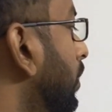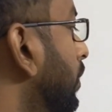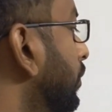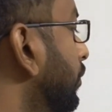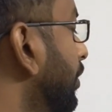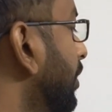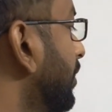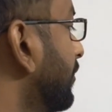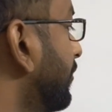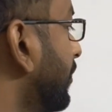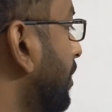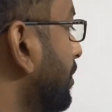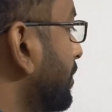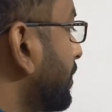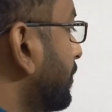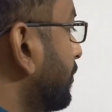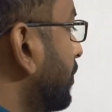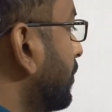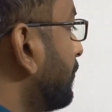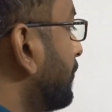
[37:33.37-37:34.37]
So its
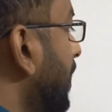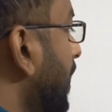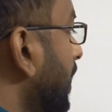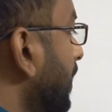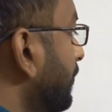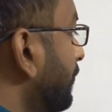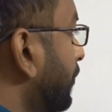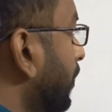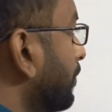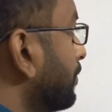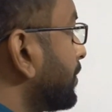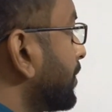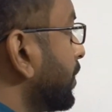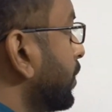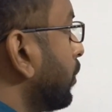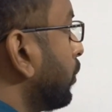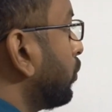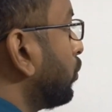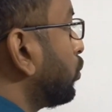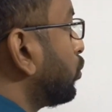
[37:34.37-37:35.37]
velocity will vary from
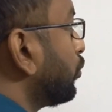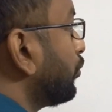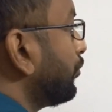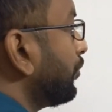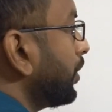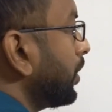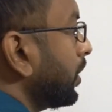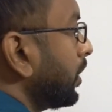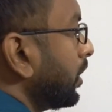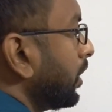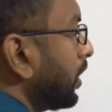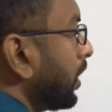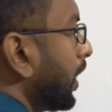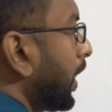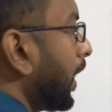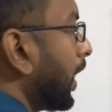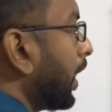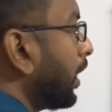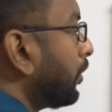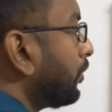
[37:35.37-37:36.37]
0 to 2v,
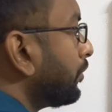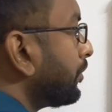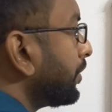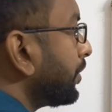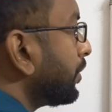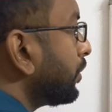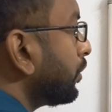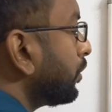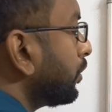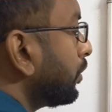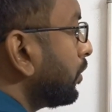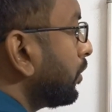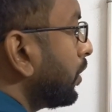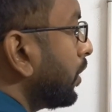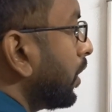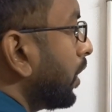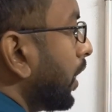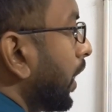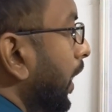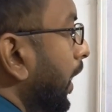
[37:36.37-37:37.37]
again to 0,
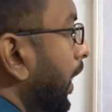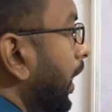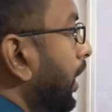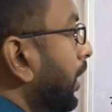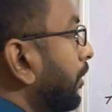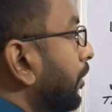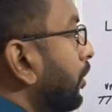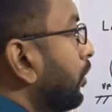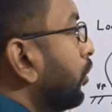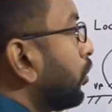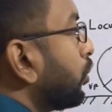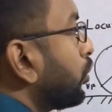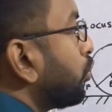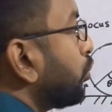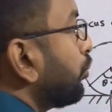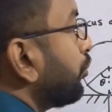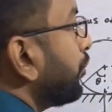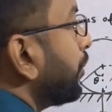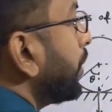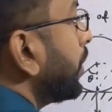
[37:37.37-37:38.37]
again it will go to
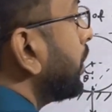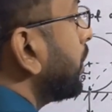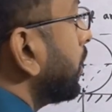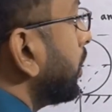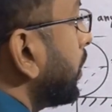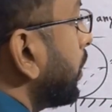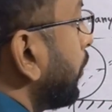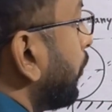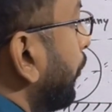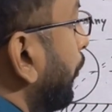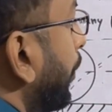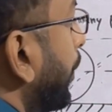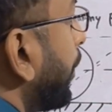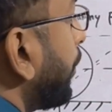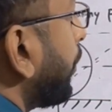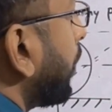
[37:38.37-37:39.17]
2v when it